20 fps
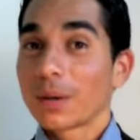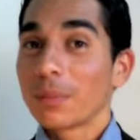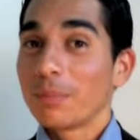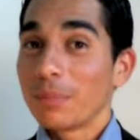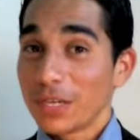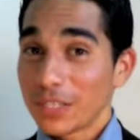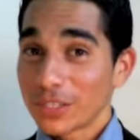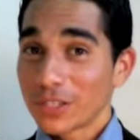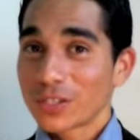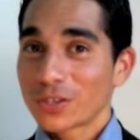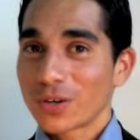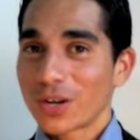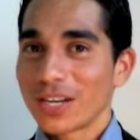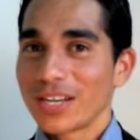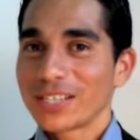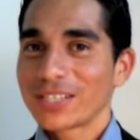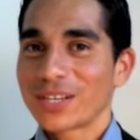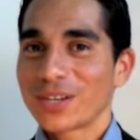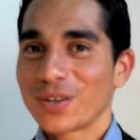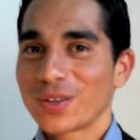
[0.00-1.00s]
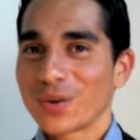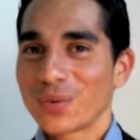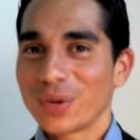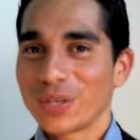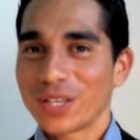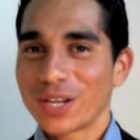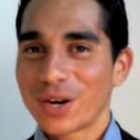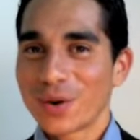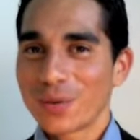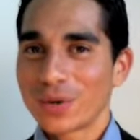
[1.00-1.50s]
Miss Australia is another one
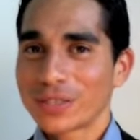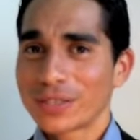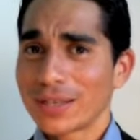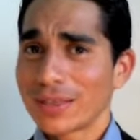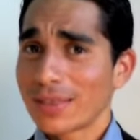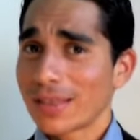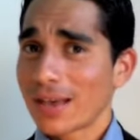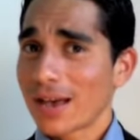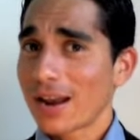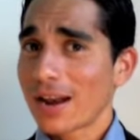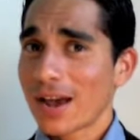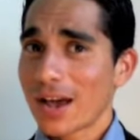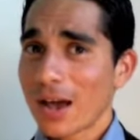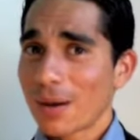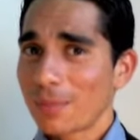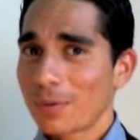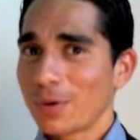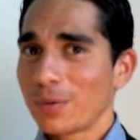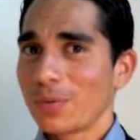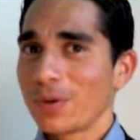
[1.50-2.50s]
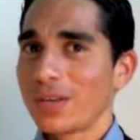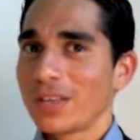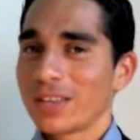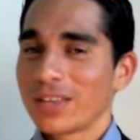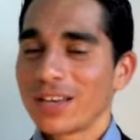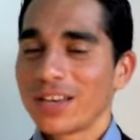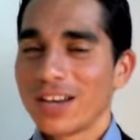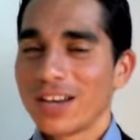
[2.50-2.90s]
that I wasn't that happy with